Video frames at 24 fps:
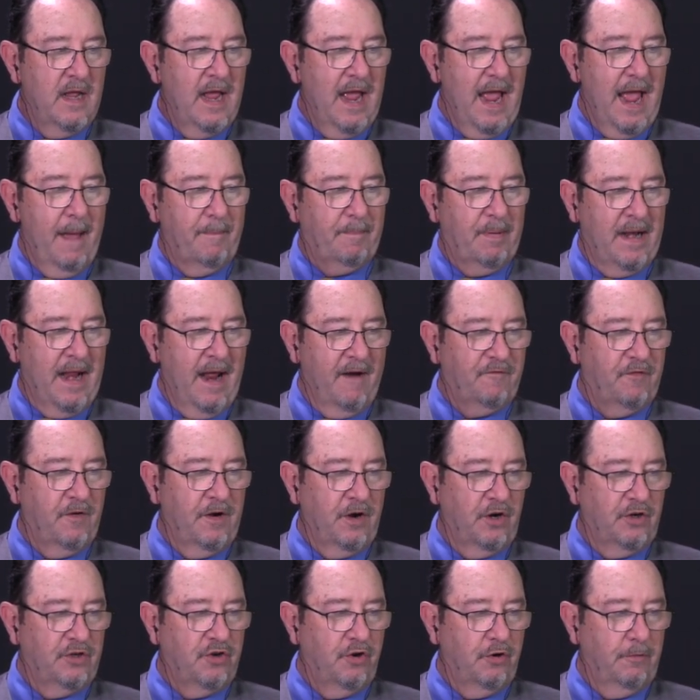
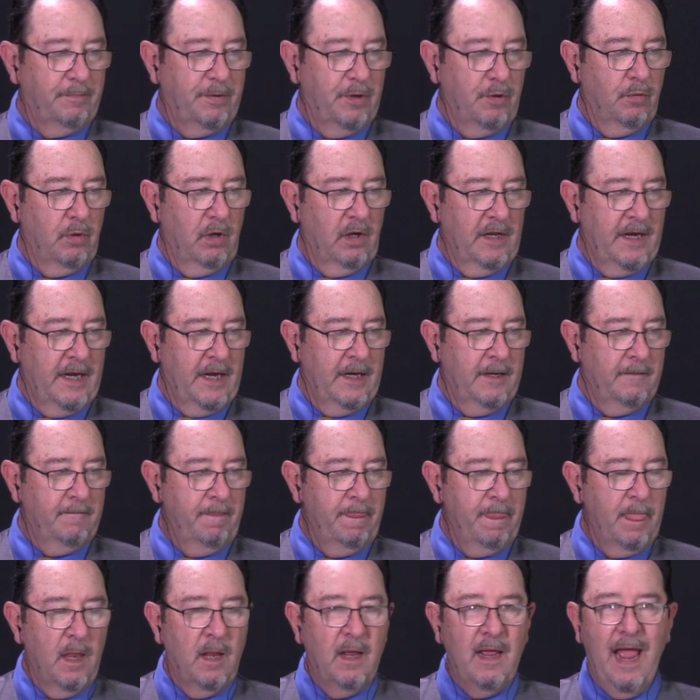epinephrine or
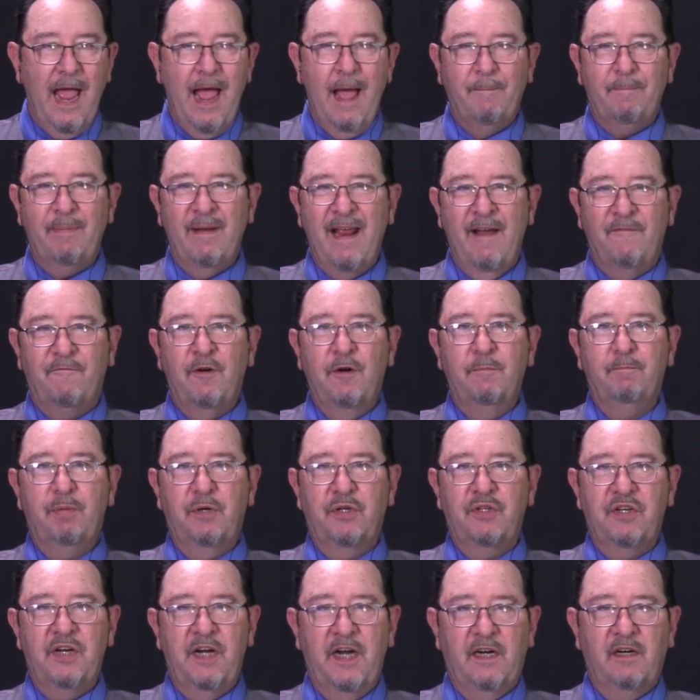terbutaline, epinephrine,
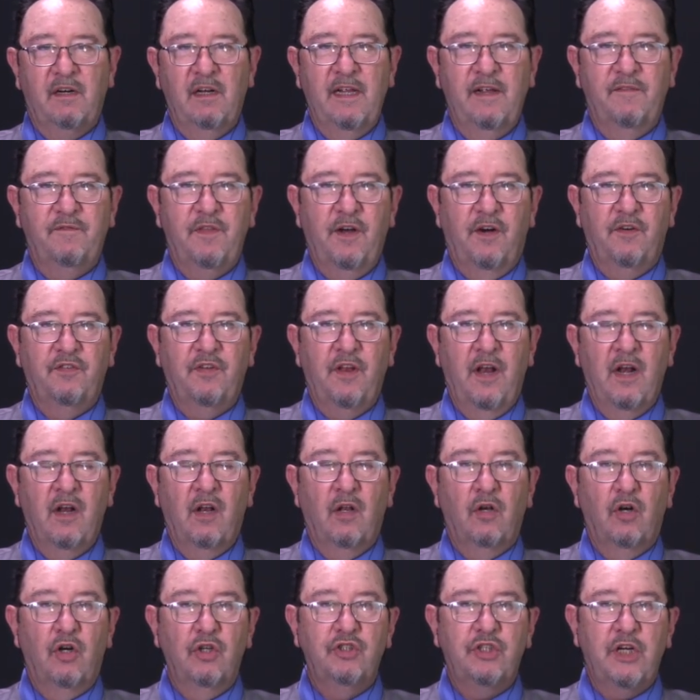particularly if there's an
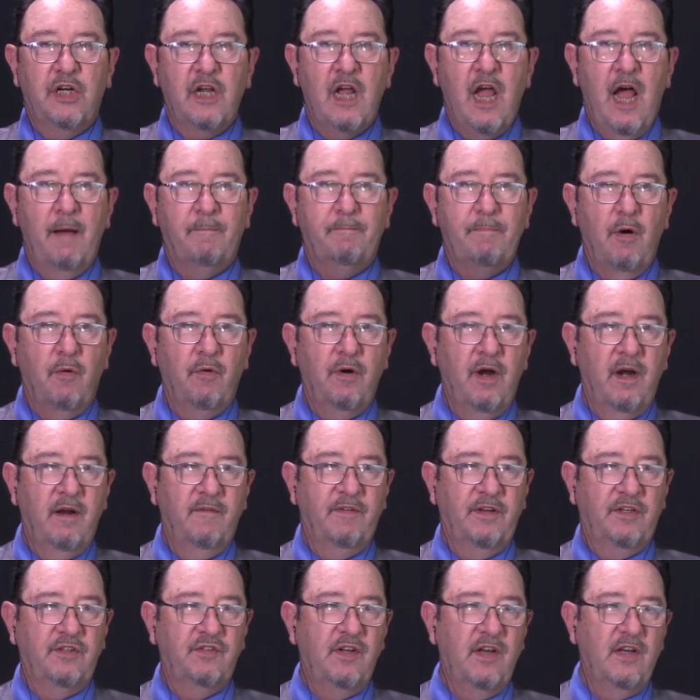allergic component,
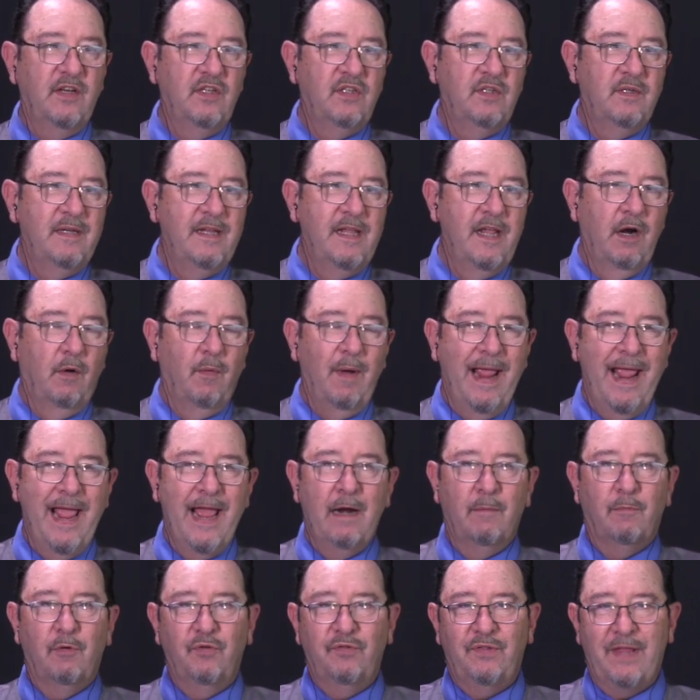if it's you know
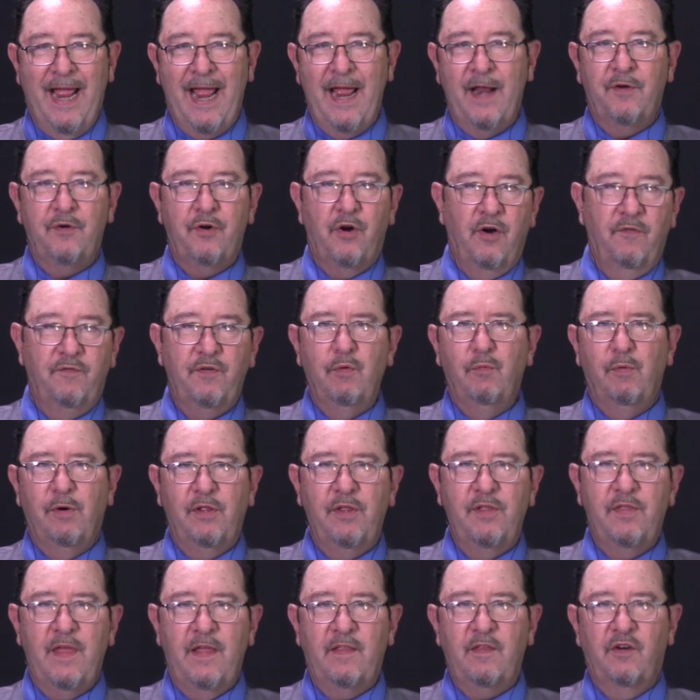animal dander, if you
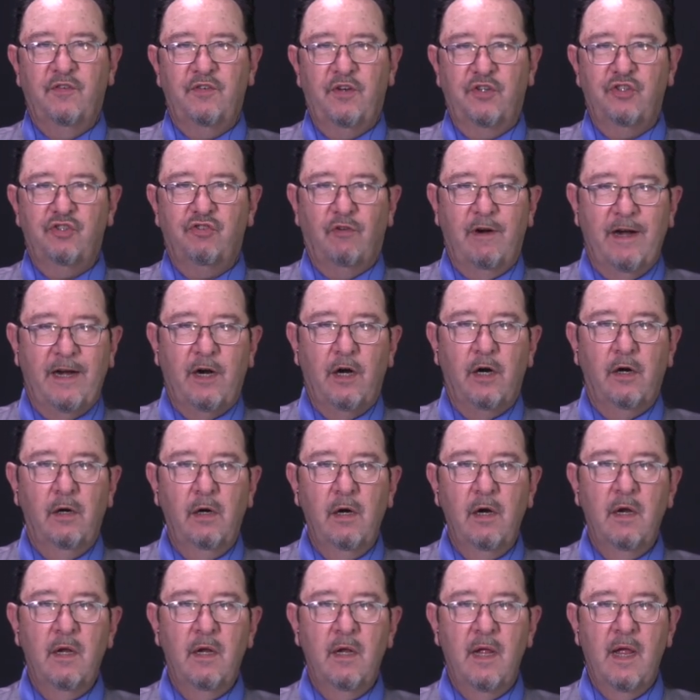really think there's a trigger